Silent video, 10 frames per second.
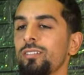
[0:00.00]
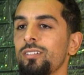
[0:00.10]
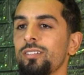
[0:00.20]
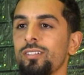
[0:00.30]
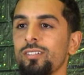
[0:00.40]

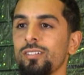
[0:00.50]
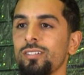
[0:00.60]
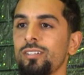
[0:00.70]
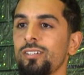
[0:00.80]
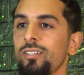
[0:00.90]
and
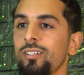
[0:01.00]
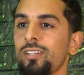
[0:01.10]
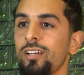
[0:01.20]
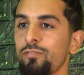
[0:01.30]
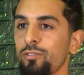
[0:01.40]

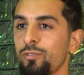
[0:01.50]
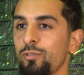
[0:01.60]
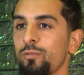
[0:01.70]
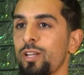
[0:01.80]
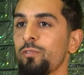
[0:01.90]
after
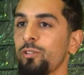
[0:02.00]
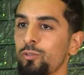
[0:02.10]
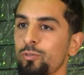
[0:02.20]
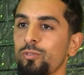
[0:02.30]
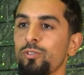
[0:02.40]
Norway I went
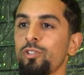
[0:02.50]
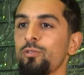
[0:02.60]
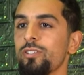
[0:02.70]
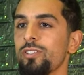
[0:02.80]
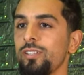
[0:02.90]
to the
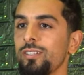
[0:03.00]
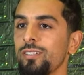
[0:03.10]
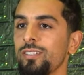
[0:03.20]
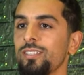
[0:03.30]
USA,